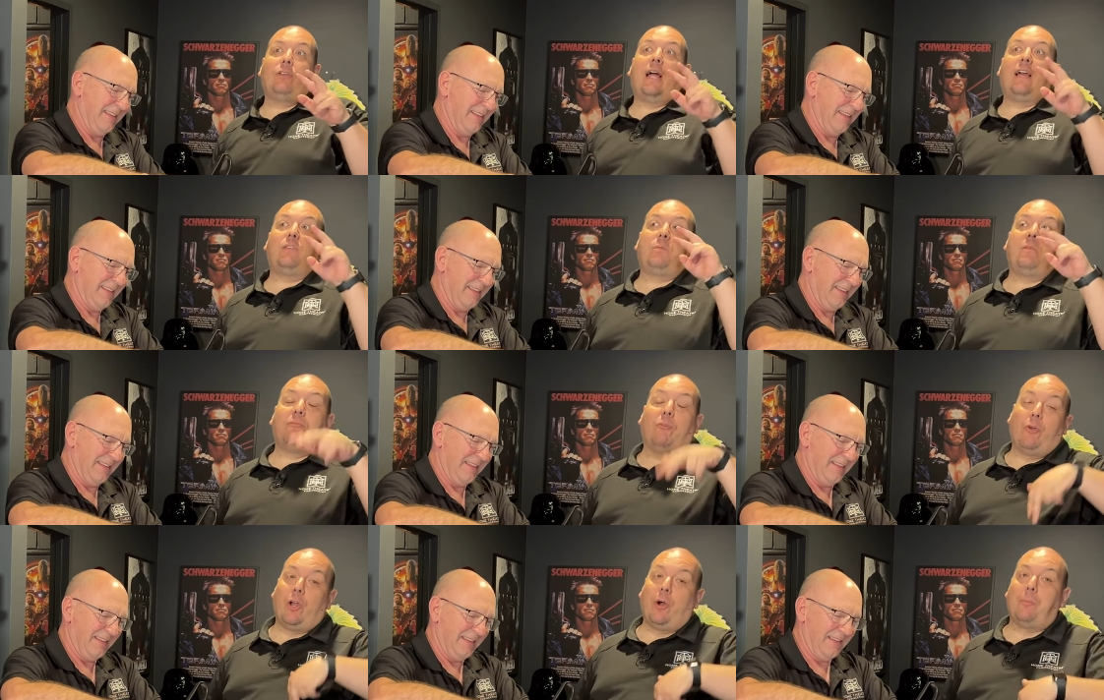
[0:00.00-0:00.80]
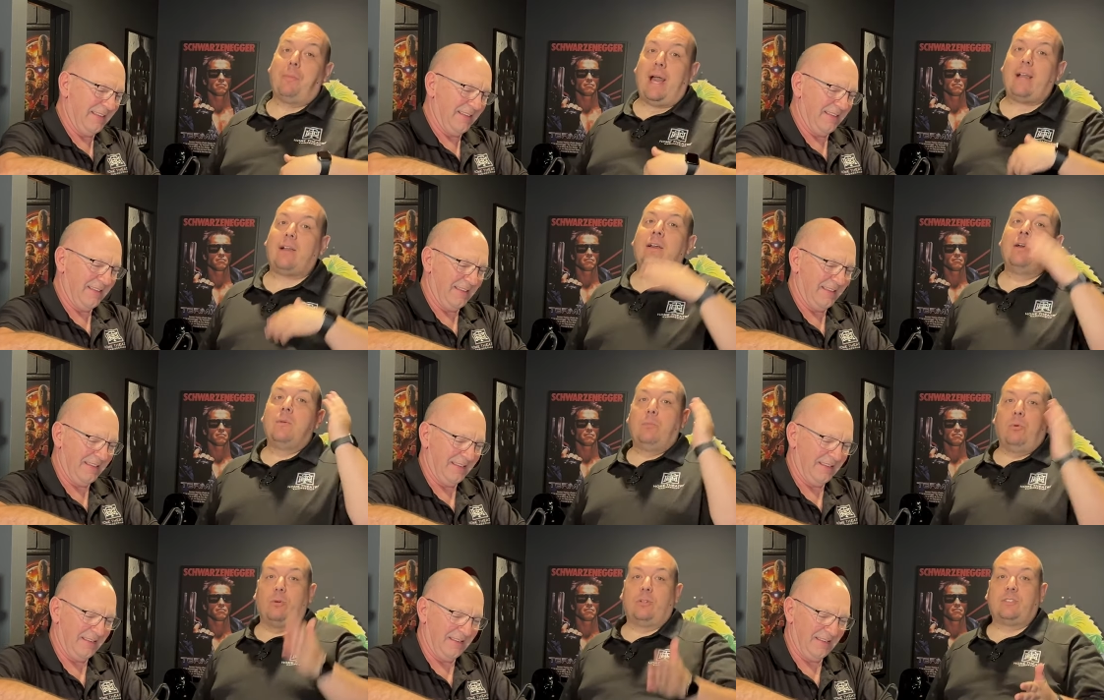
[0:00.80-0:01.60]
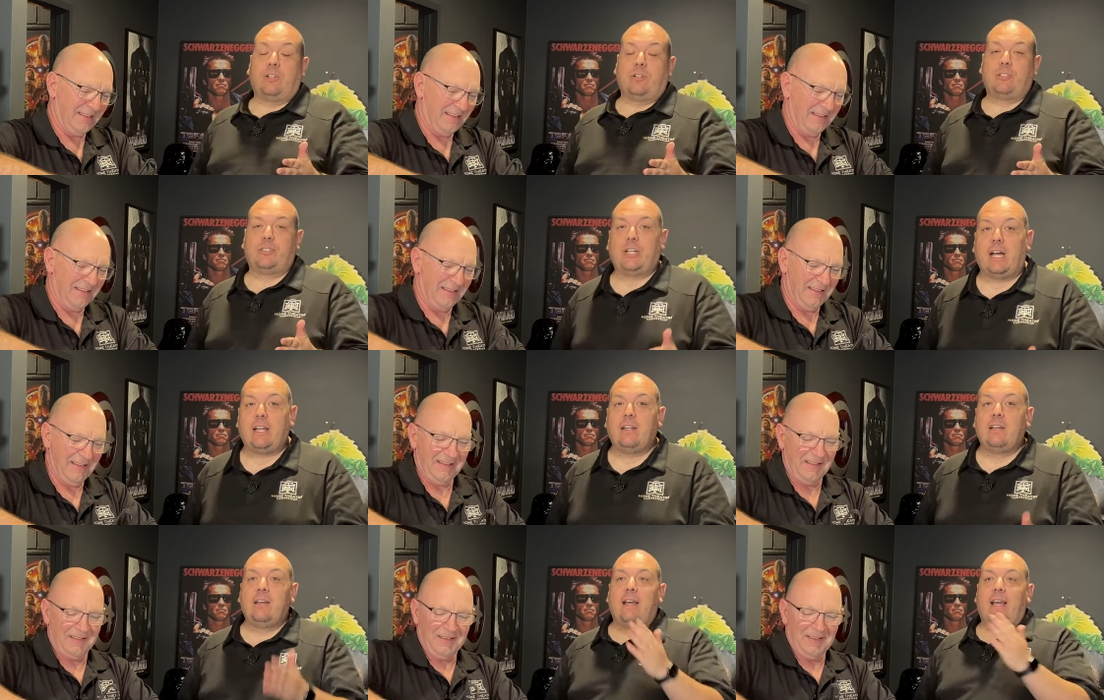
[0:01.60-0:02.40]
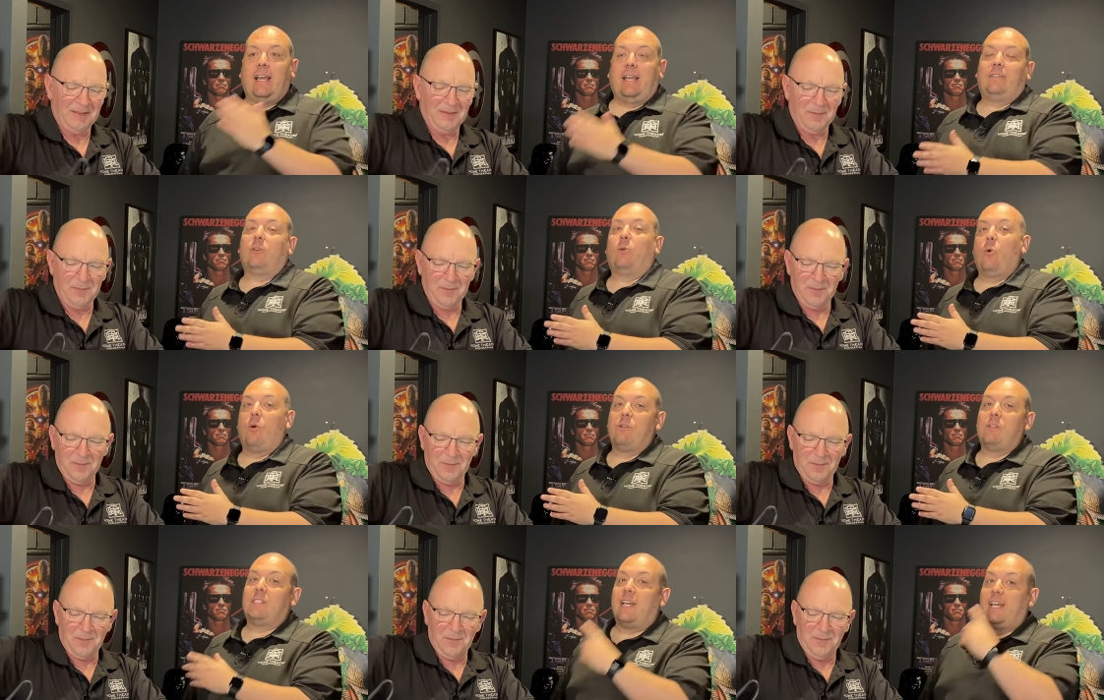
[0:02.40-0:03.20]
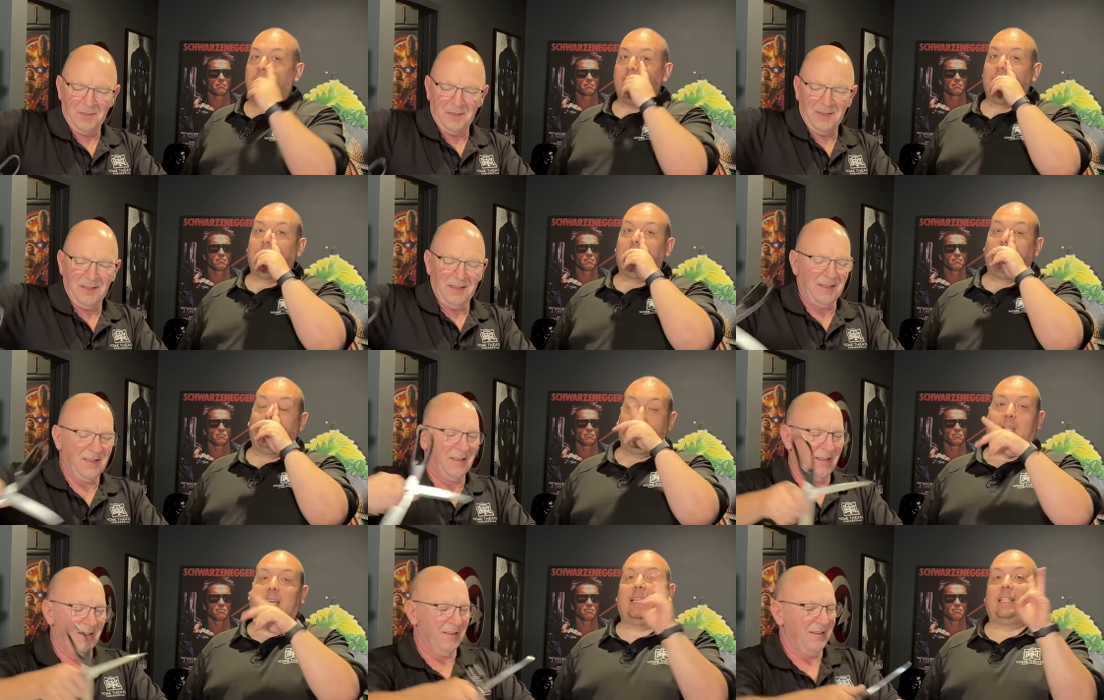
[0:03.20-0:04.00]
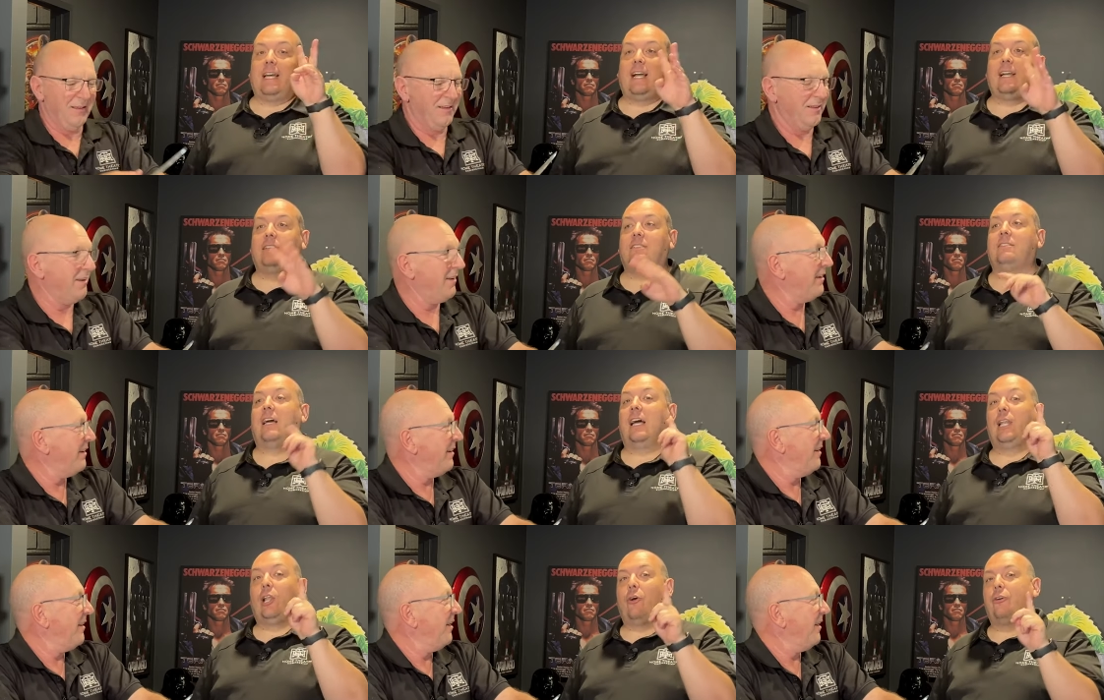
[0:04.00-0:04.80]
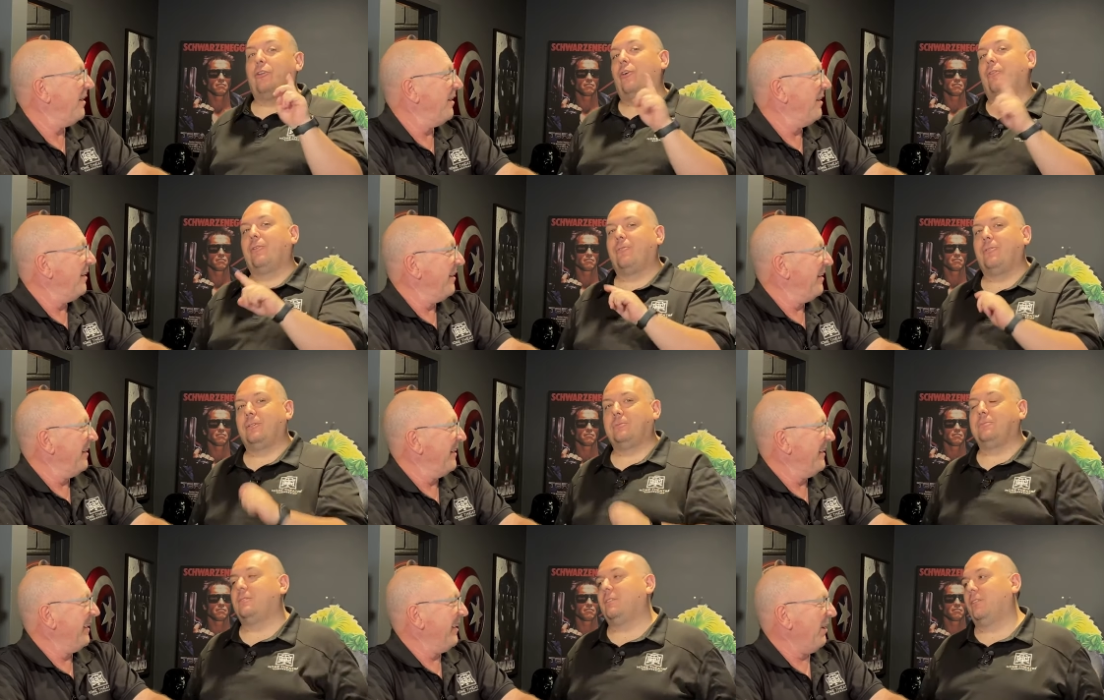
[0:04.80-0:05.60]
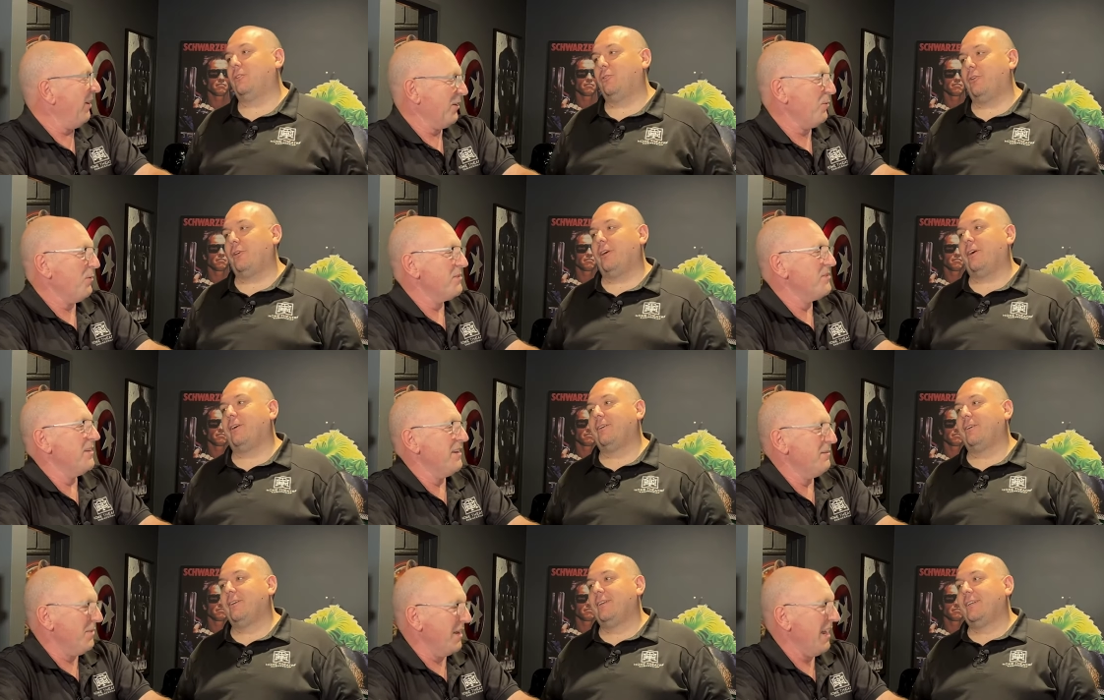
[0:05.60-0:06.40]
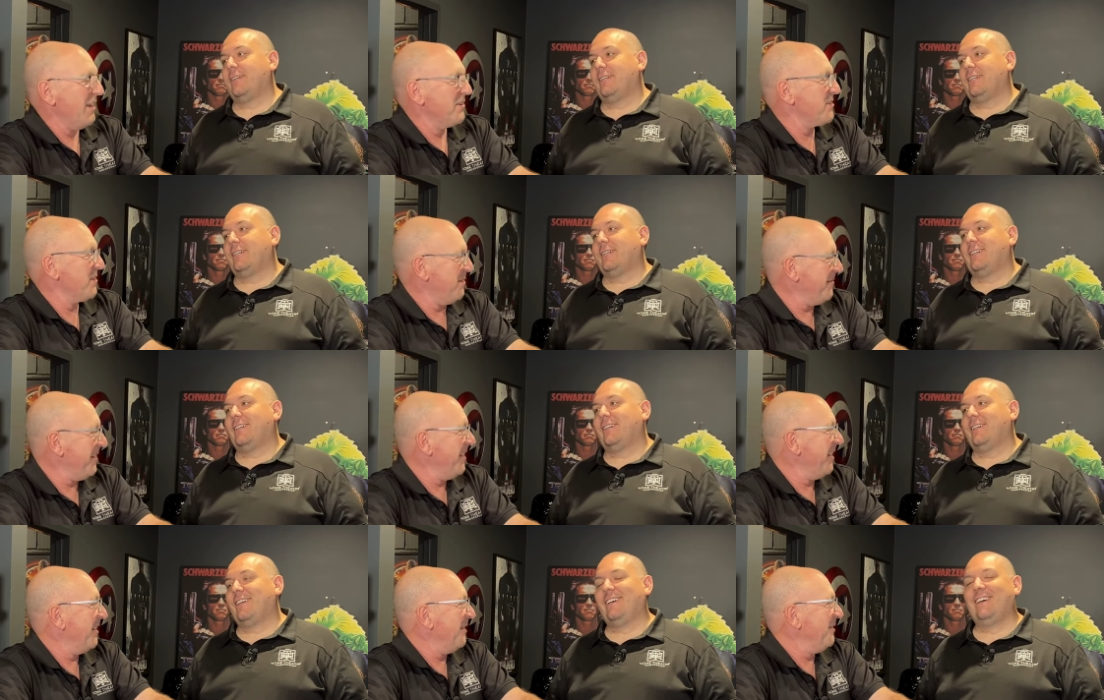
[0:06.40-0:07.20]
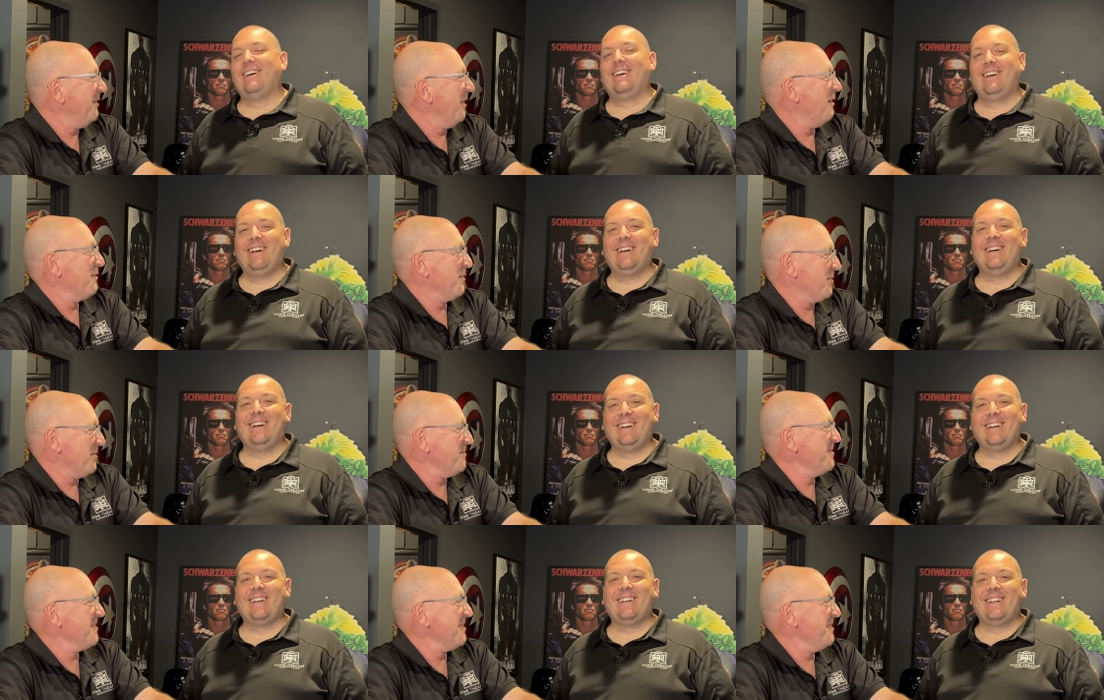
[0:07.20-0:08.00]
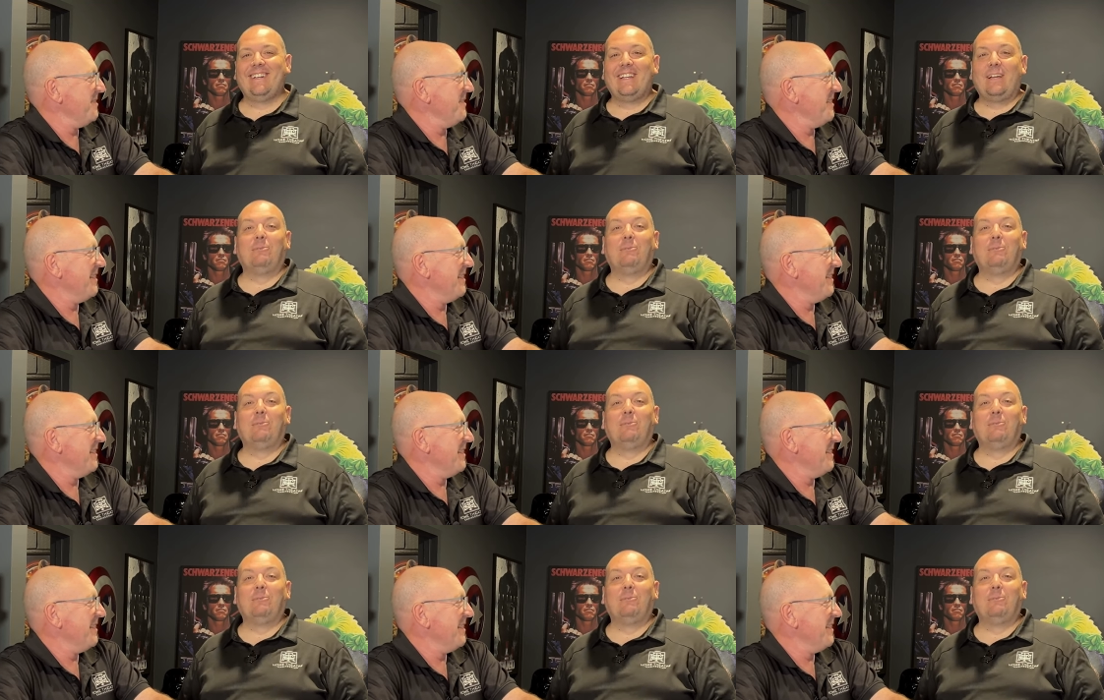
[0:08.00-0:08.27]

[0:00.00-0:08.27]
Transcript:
Speaker 1: two days before he got back, borders got shut. He had to quarantine for fourteen days alone over Christmas and
Speaker 2: New Year. I quarantined in my house on my own over Christmas and New